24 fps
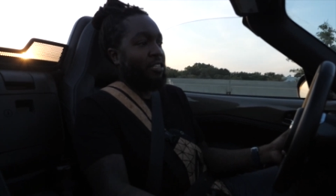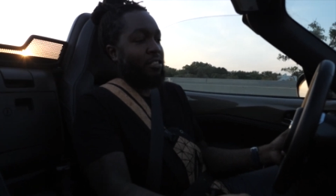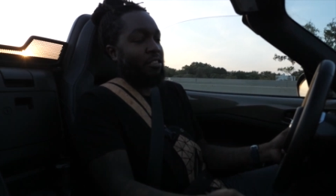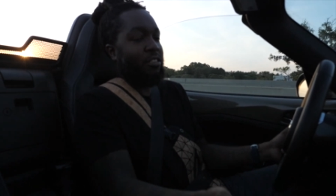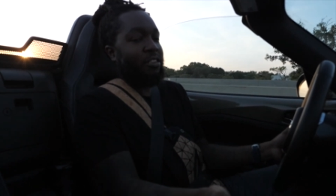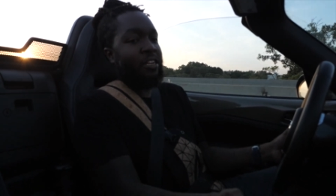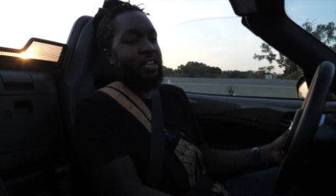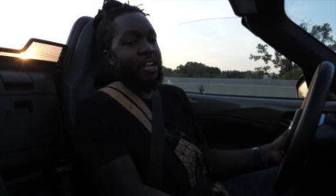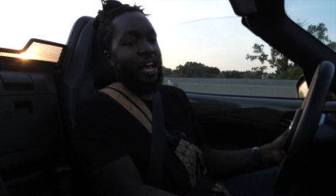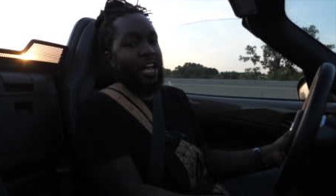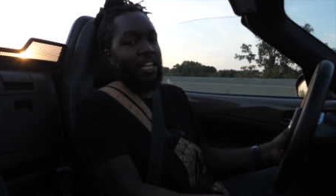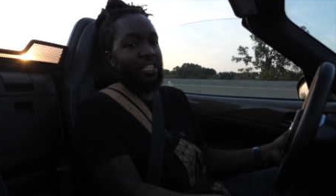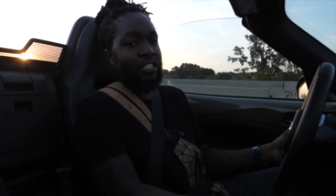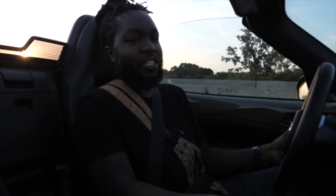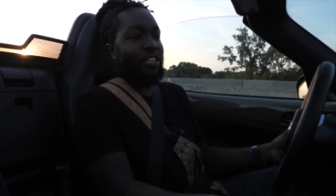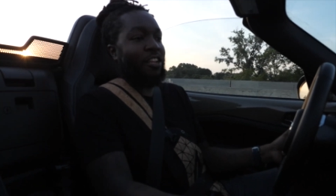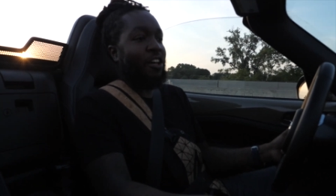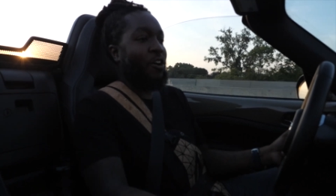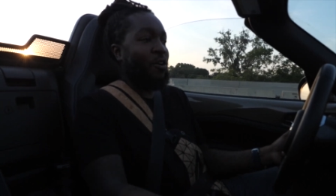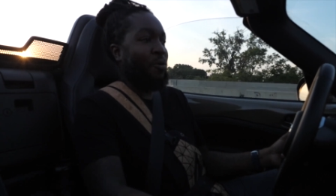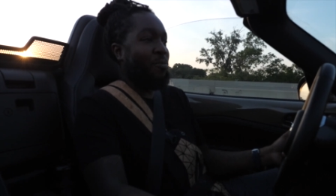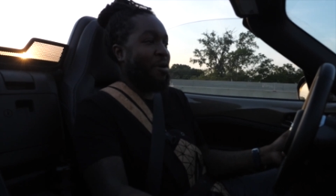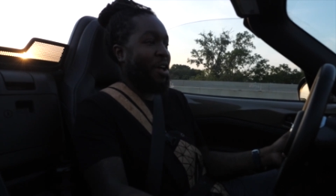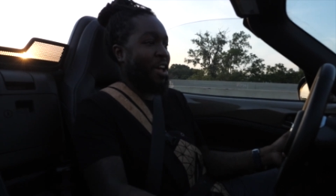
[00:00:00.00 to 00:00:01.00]
They're not
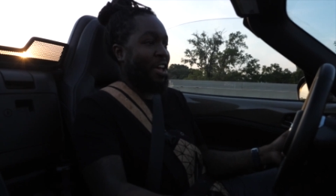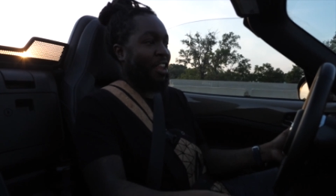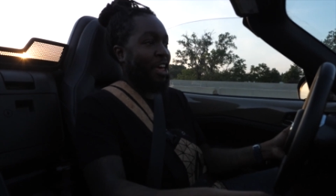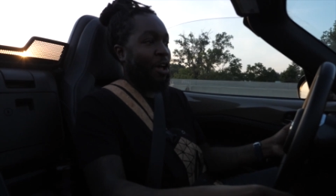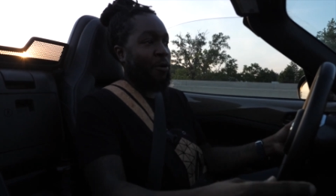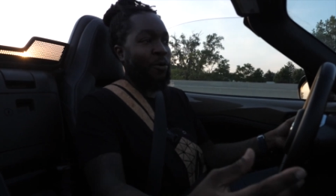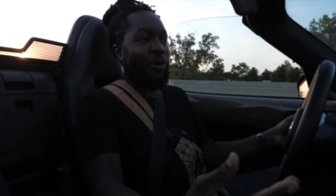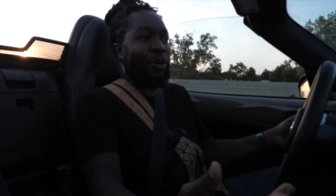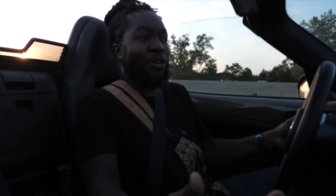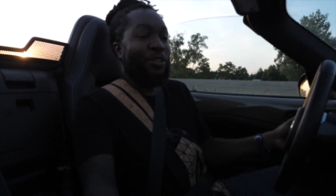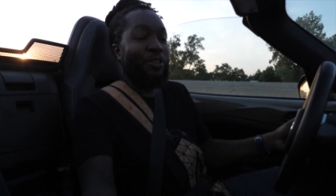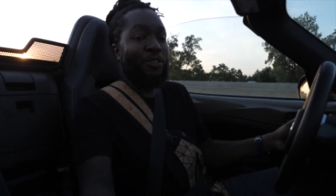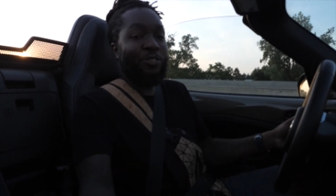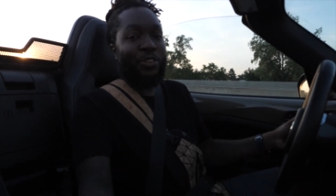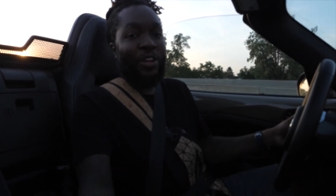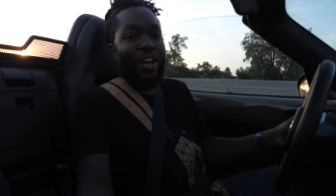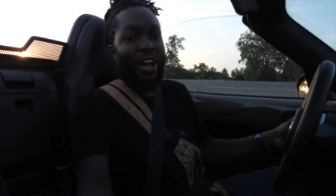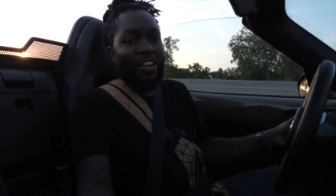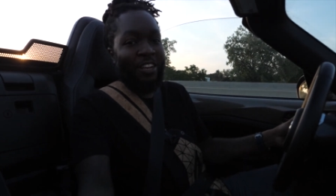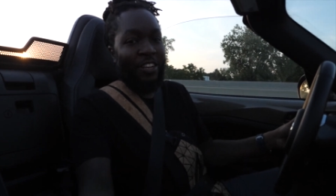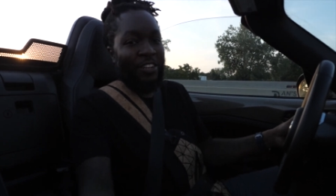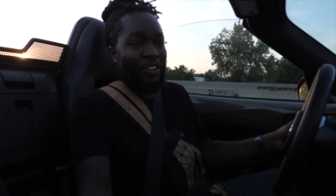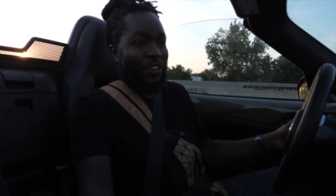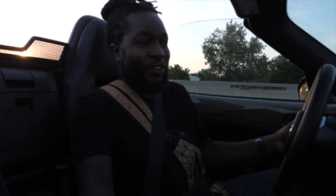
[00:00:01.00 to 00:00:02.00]
slow, man. Like, what are you
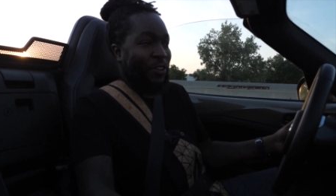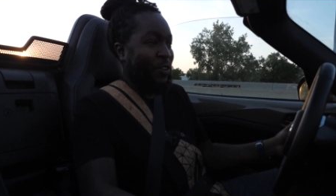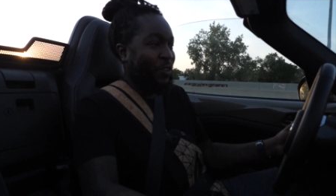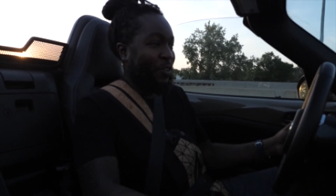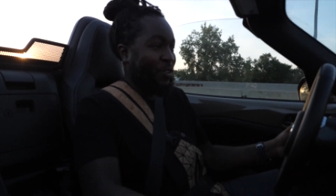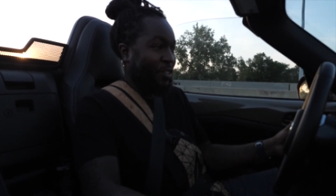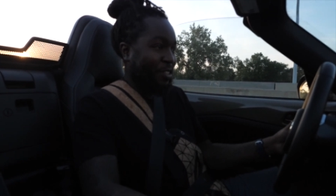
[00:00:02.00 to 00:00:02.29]
trying to do?